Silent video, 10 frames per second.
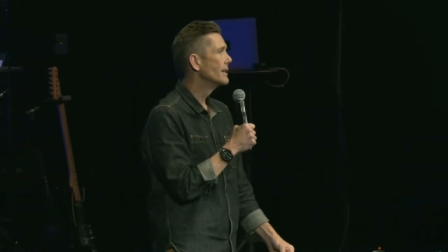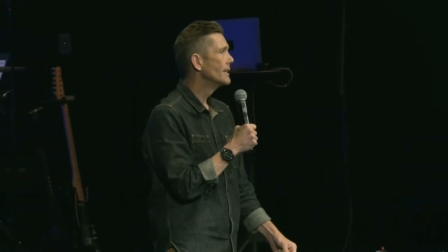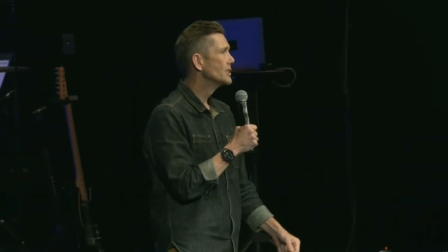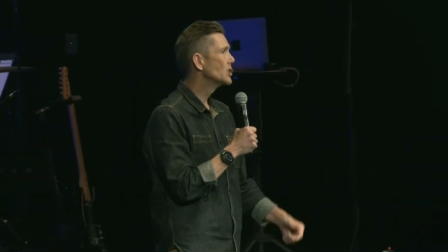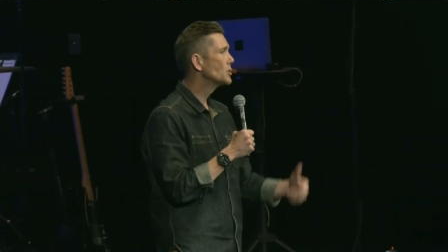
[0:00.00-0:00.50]

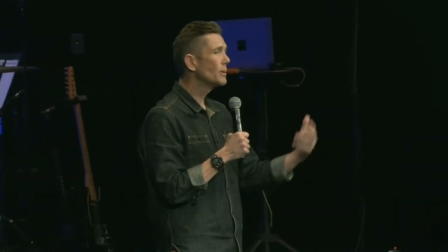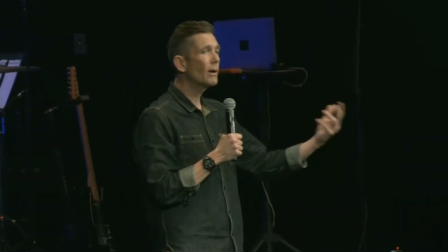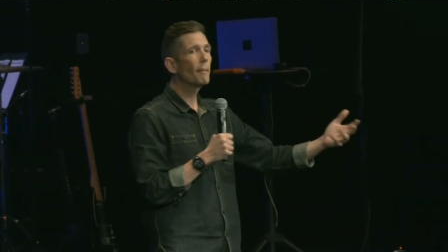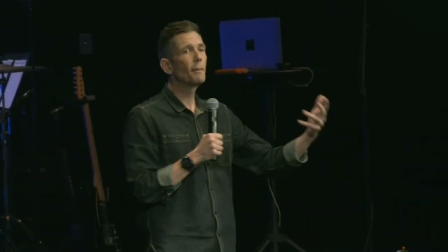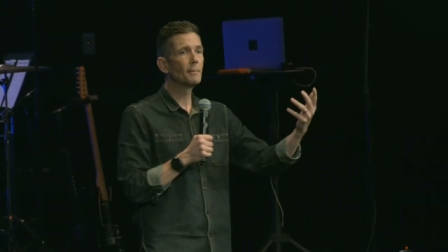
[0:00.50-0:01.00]
So, as we
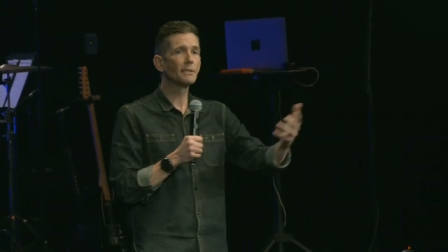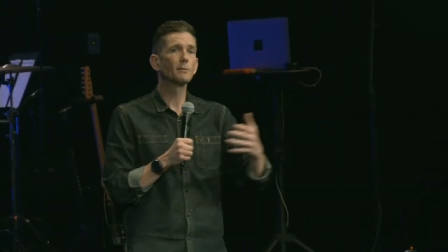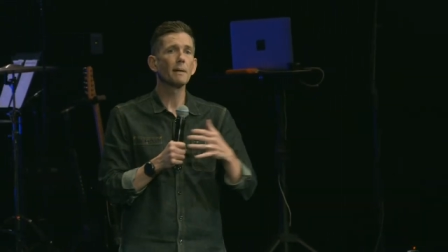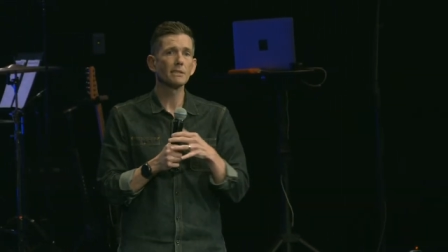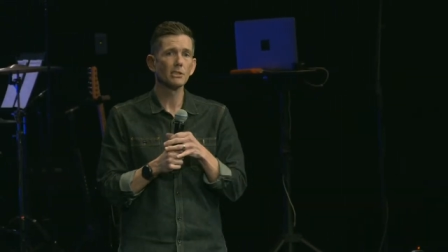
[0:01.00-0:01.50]
wrap up this
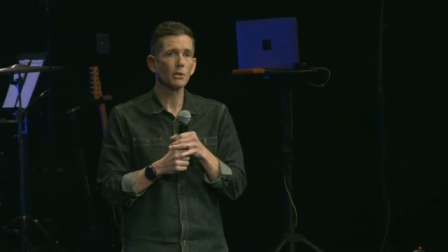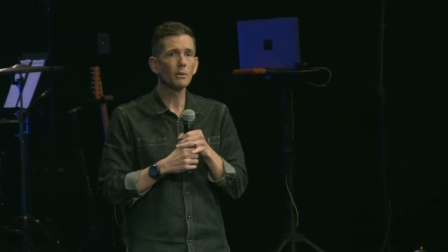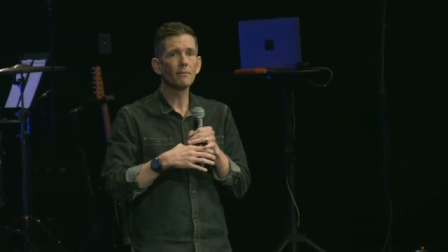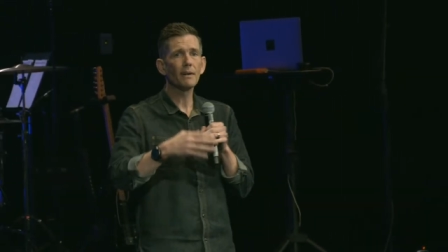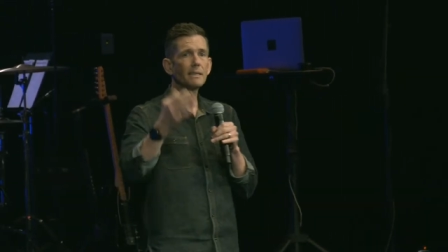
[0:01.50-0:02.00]
message, I want
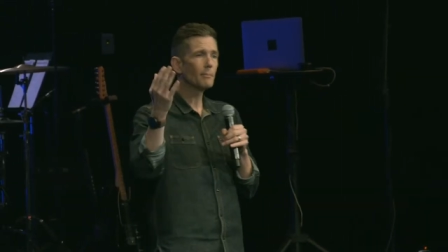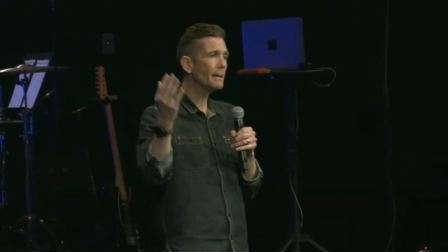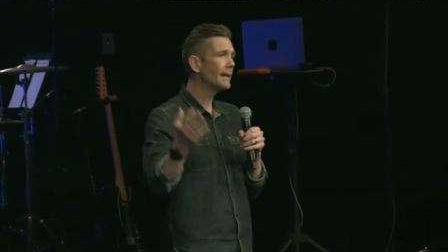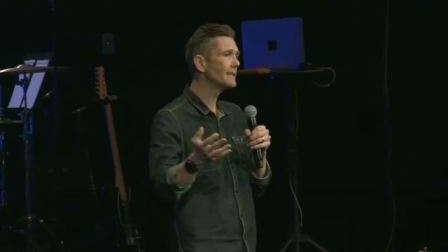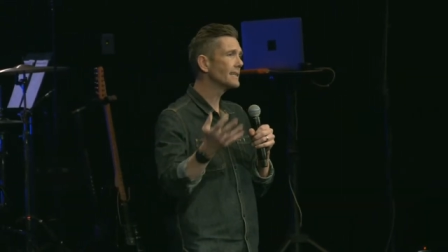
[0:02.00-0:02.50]
to invite the
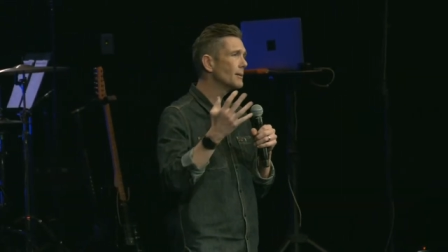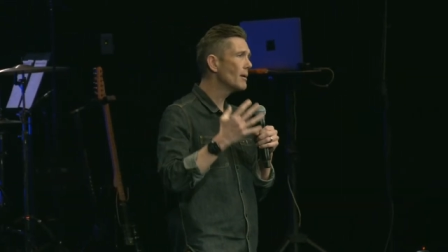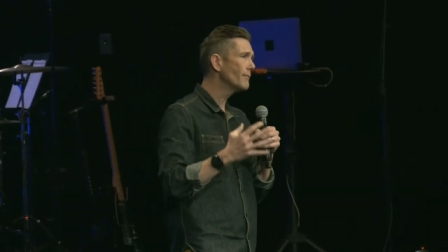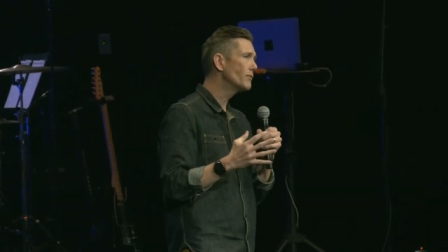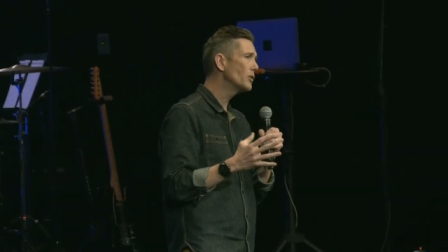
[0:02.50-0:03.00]
band to come
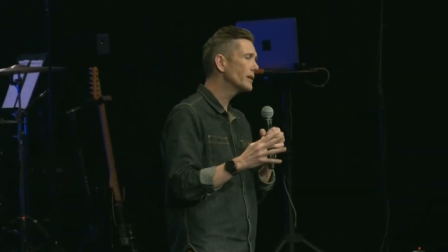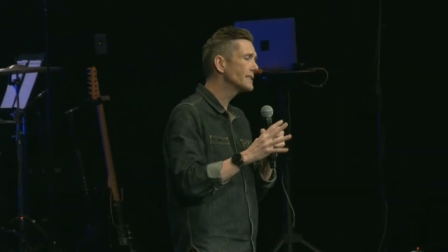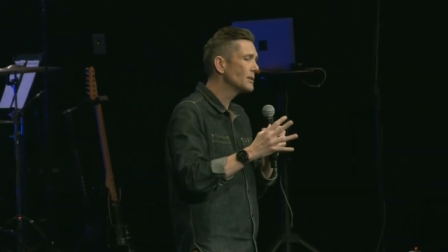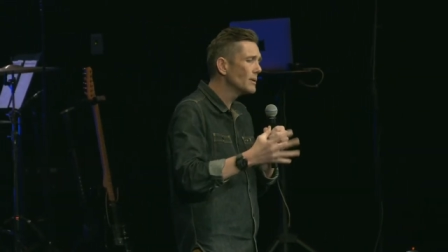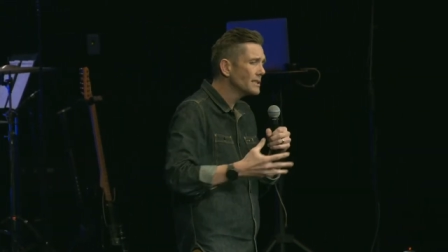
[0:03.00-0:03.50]
on forward
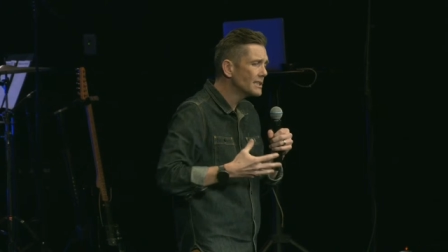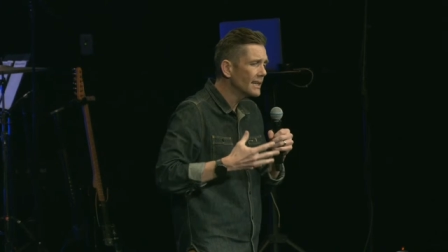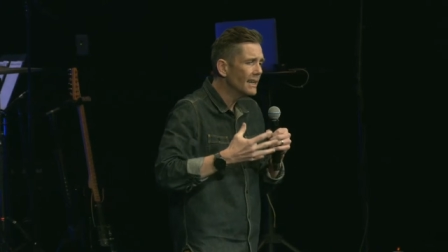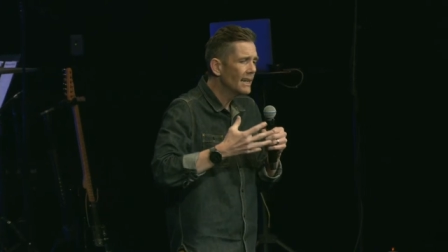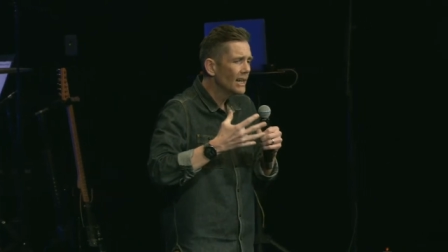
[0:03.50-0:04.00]
because I want us to
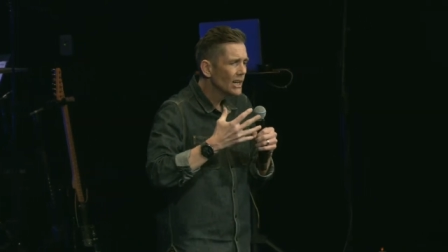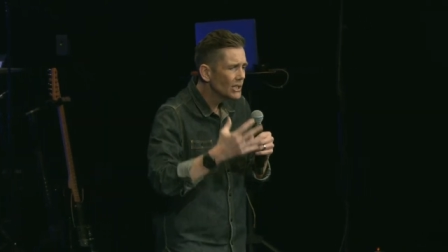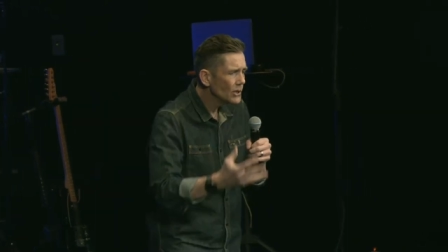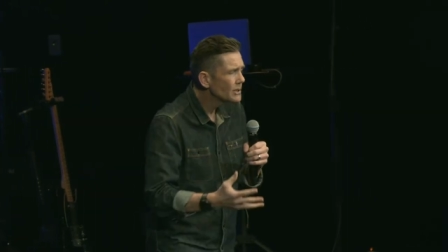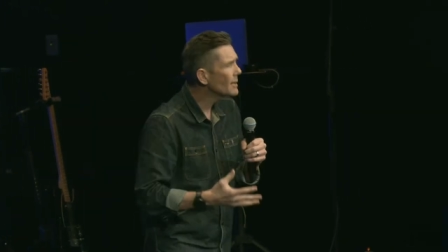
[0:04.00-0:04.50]

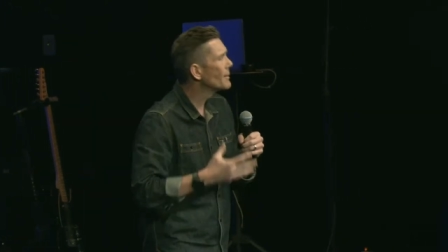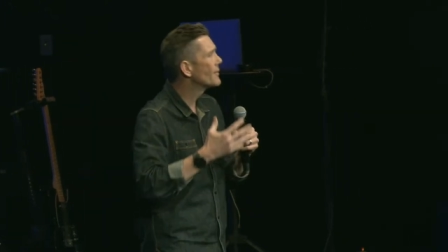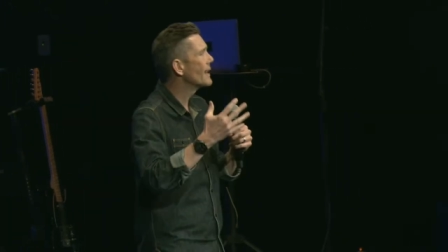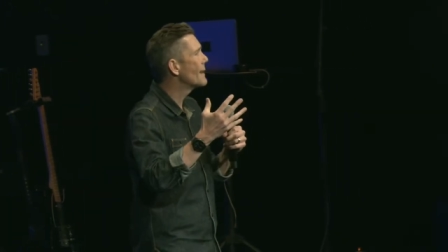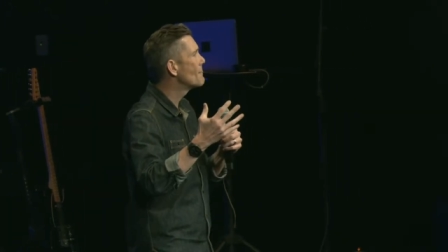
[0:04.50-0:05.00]
do some of
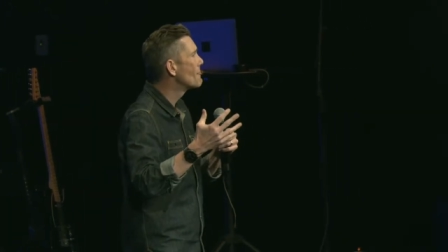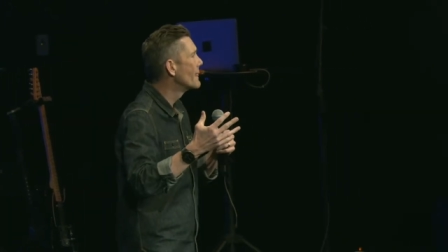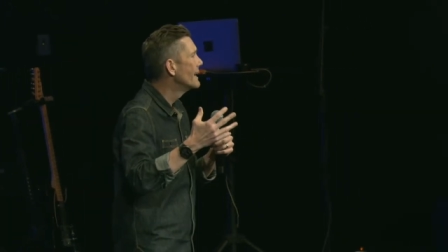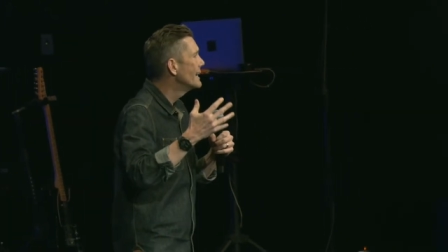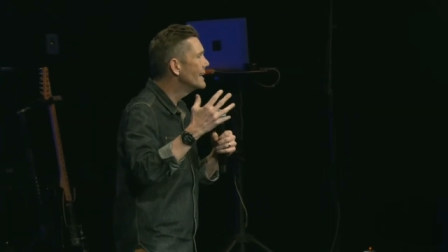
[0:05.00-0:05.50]
that
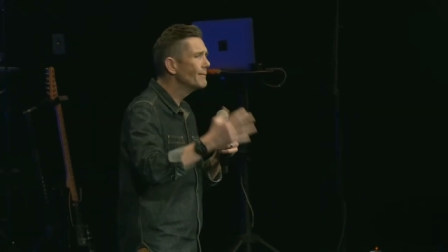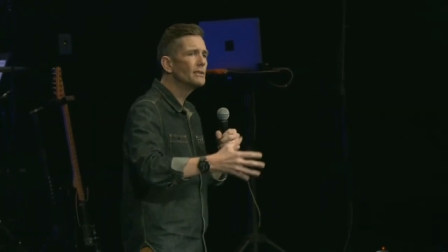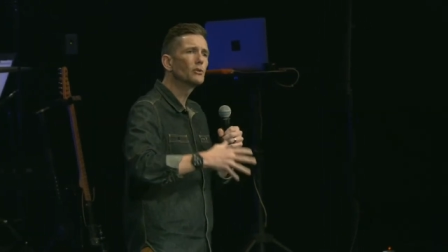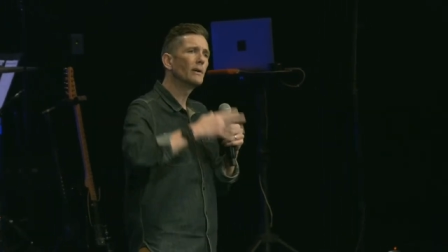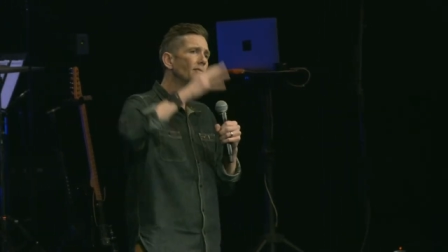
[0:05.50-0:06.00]
inventory.